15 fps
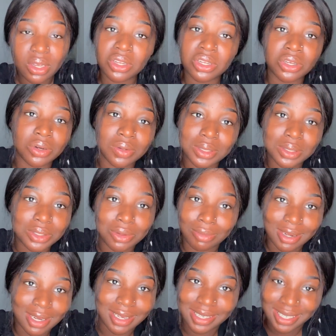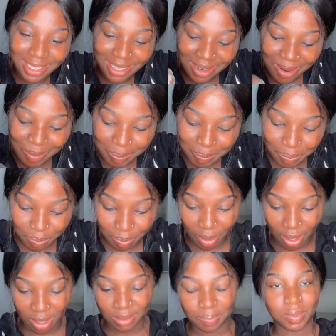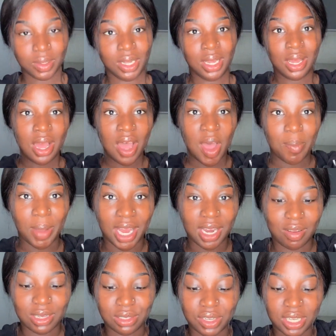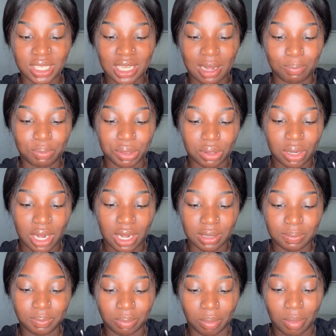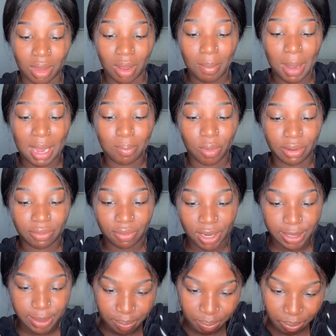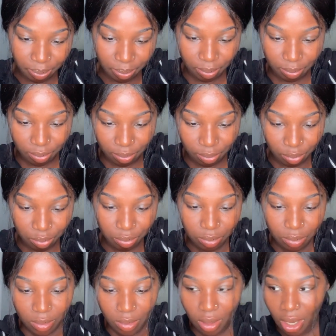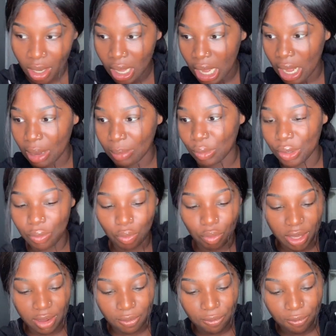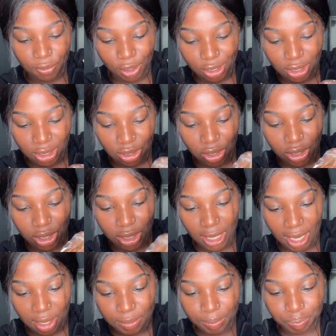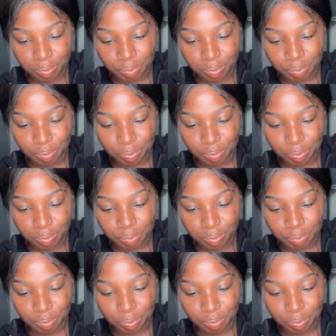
yo, it's so good. But anyways, for example, my boyfriend, when we first started, like,